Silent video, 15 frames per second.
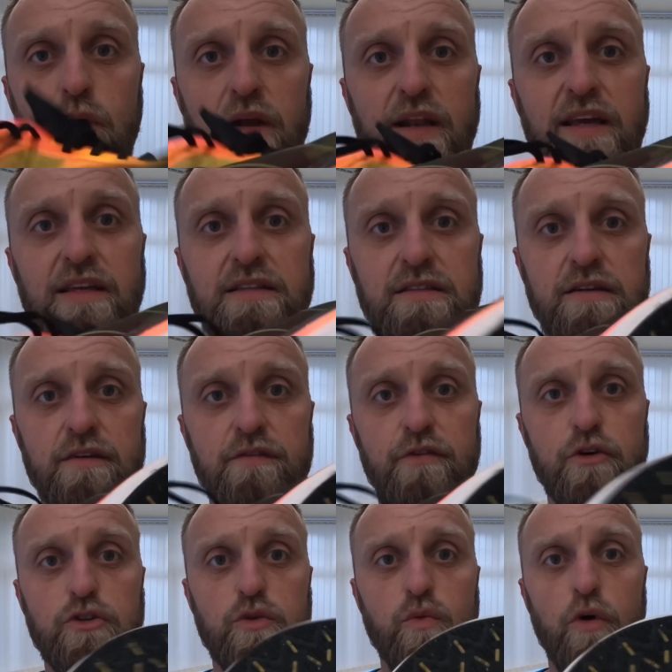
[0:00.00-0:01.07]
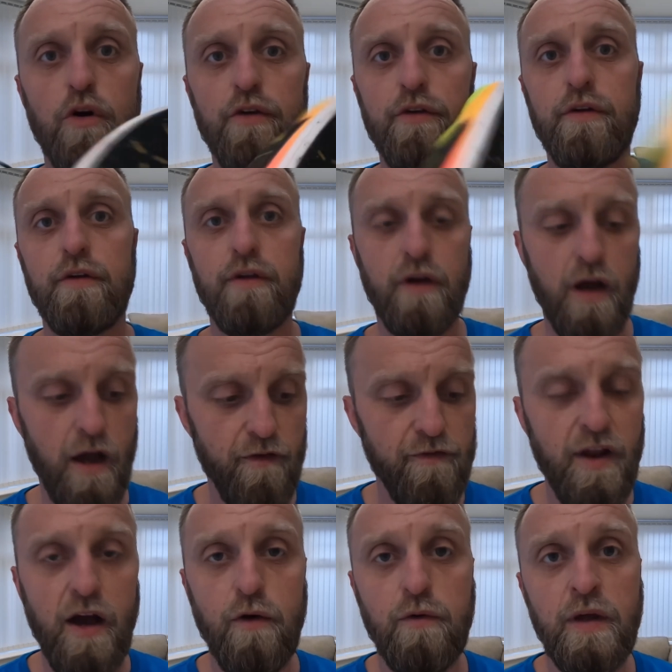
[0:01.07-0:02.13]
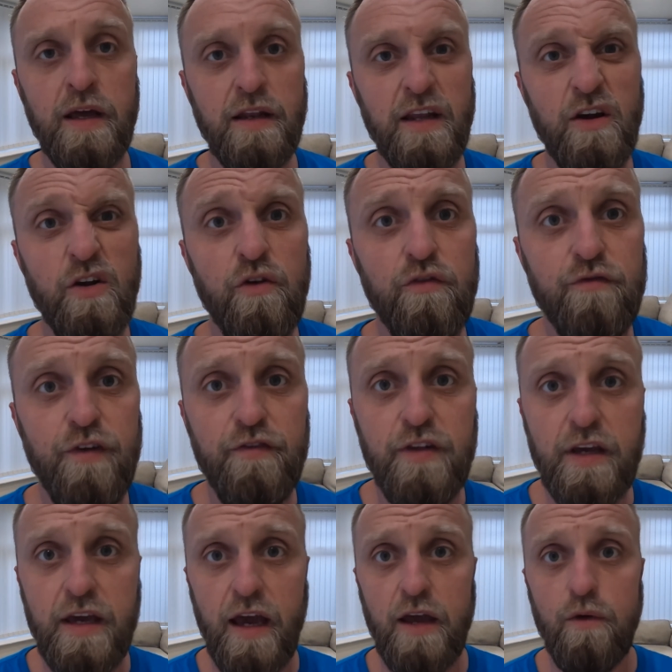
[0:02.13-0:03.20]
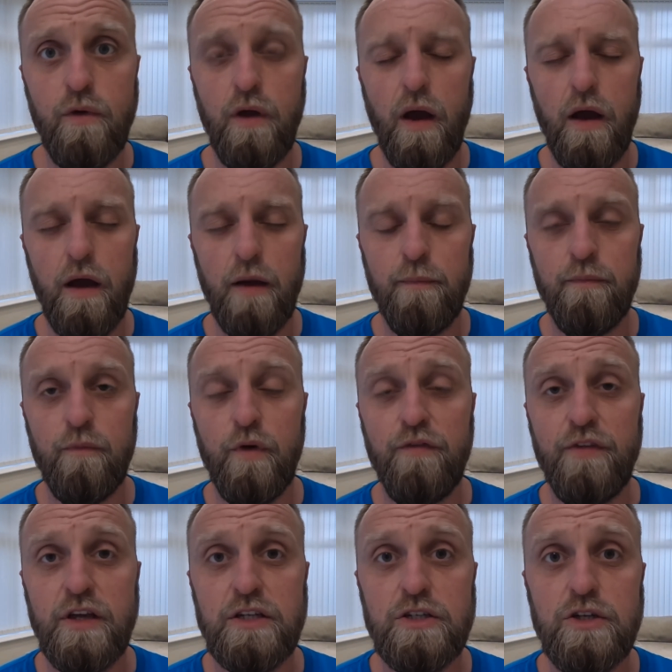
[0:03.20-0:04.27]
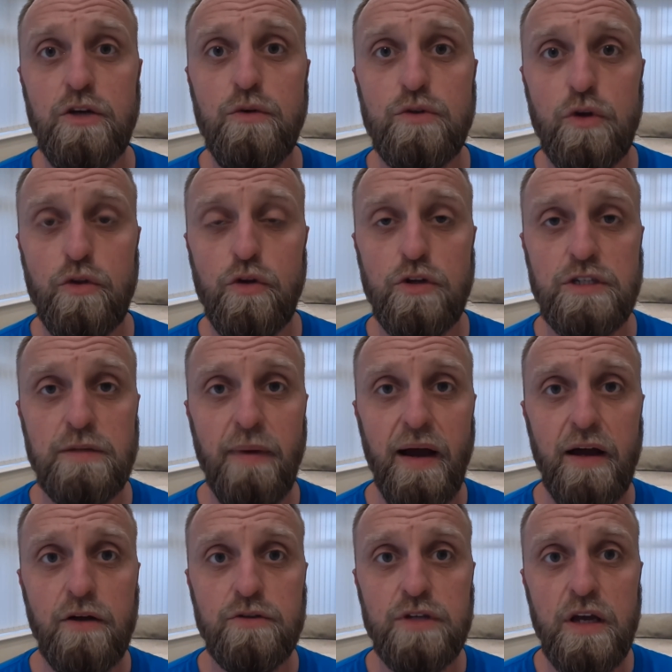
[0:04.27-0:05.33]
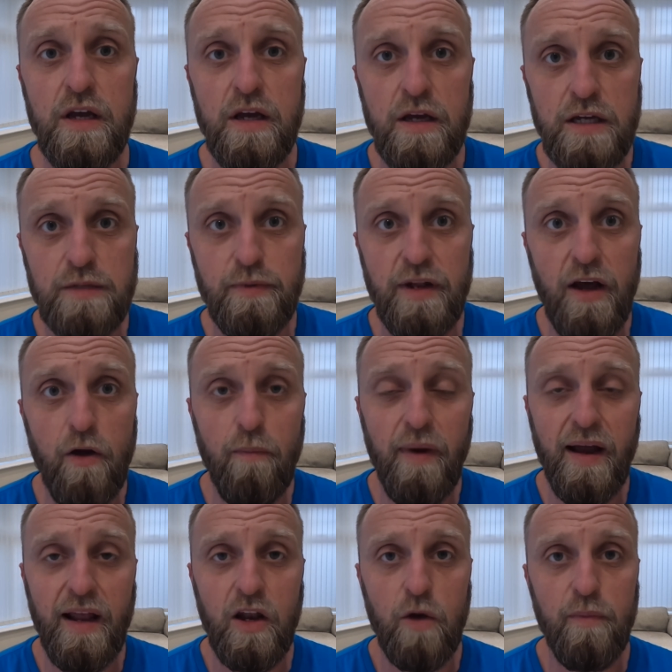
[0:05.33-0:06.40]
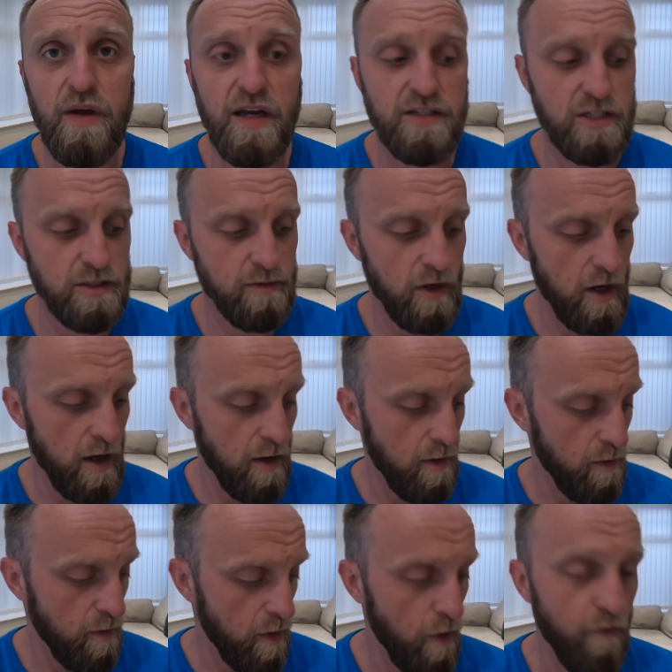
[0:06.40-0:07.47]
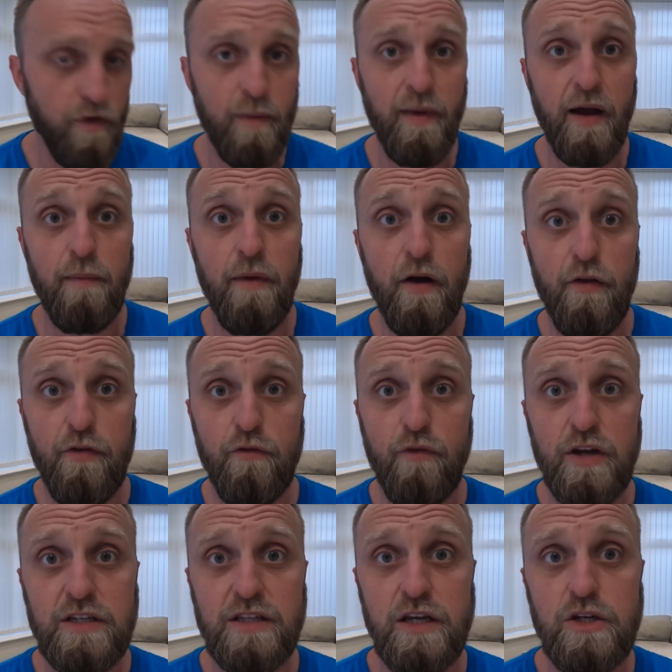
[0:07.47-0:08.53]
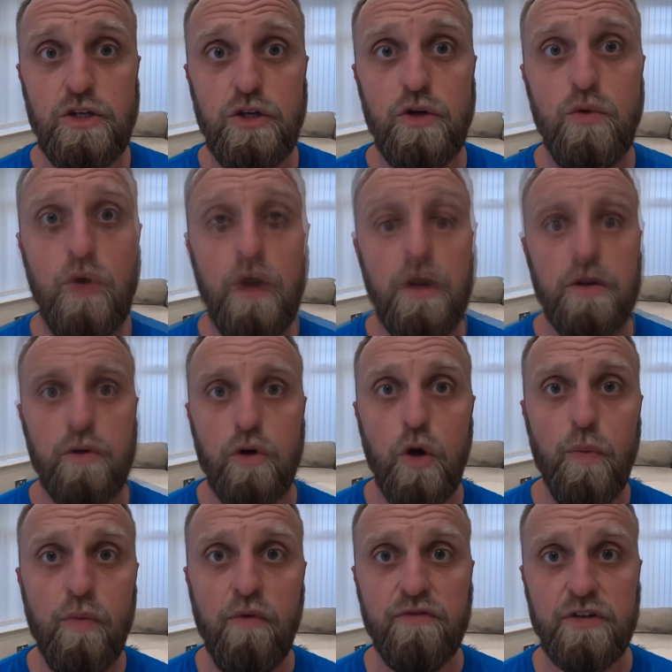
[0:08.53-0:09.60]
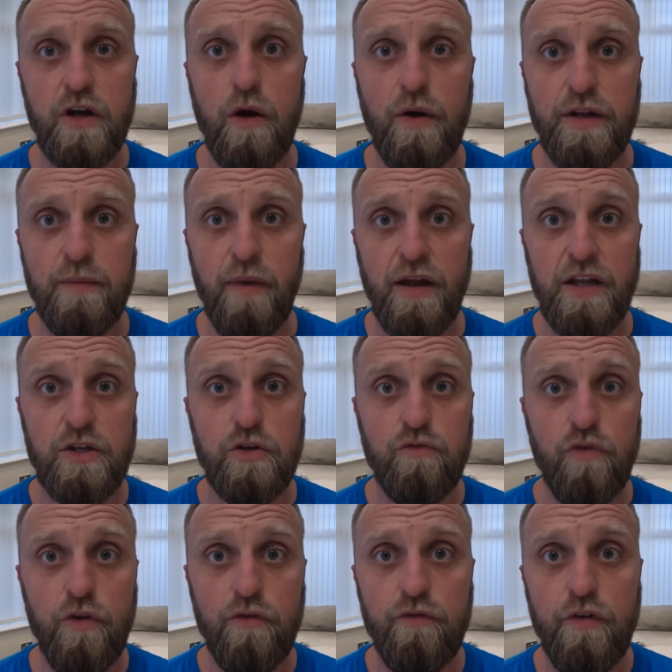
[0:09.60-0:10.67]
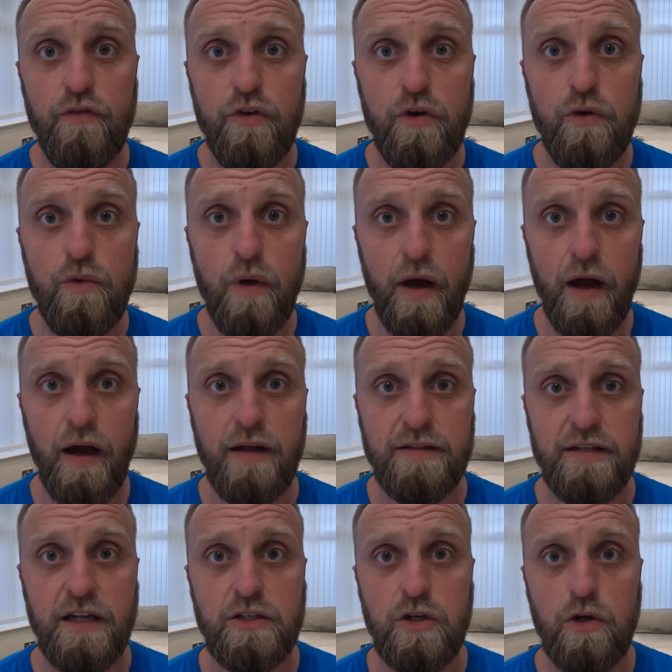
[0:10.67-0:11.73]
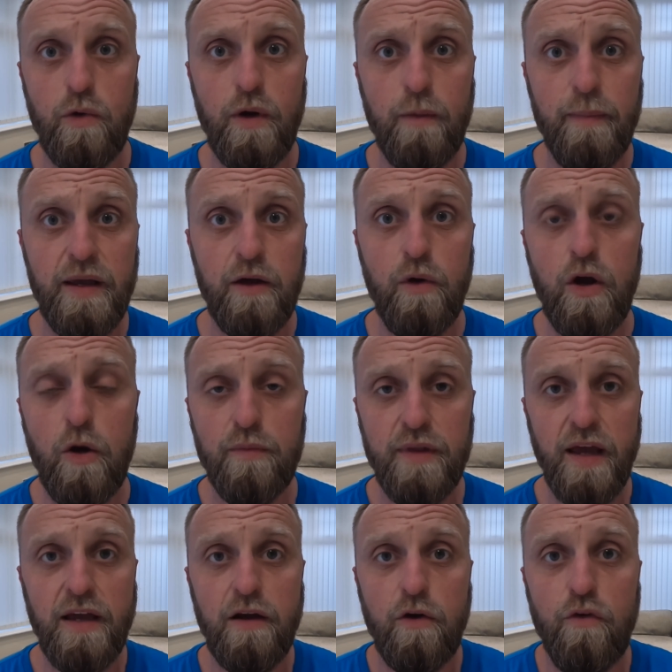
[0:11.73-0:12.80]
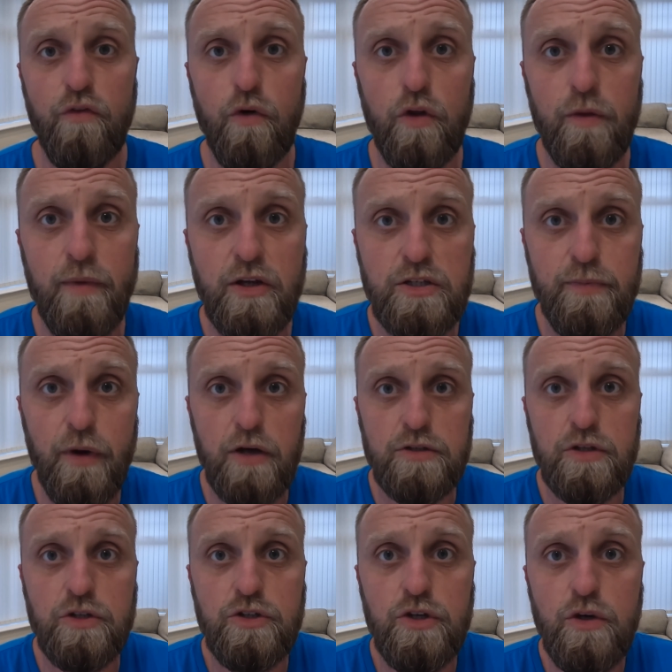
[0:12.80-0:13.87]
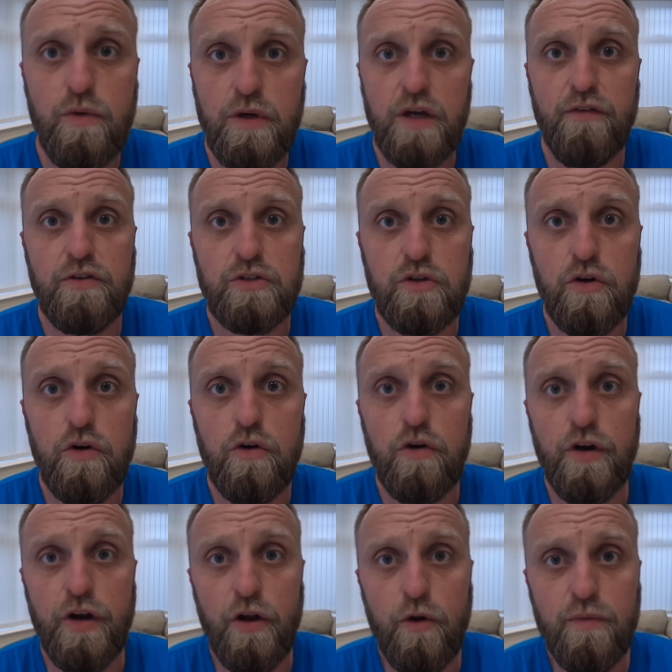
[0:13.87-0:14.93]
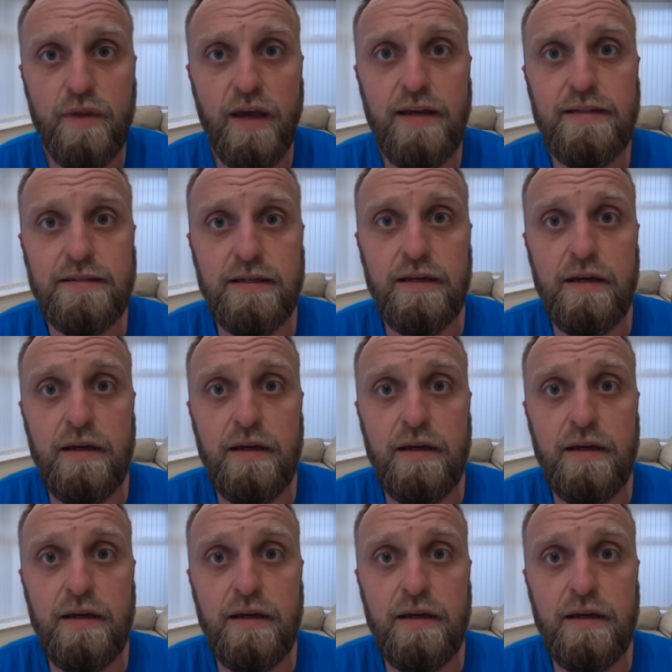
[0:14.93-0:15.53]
Elite version 1. I've now hit near enough 50k with this shoe, so 30 miles. It's been held back a little bit as it's now hopefully my marathon race day shoe. So a couple months ago I did my initial run review, and today's going to be a quick update. I'll go through all the major parts of the shoe, give a score and an update.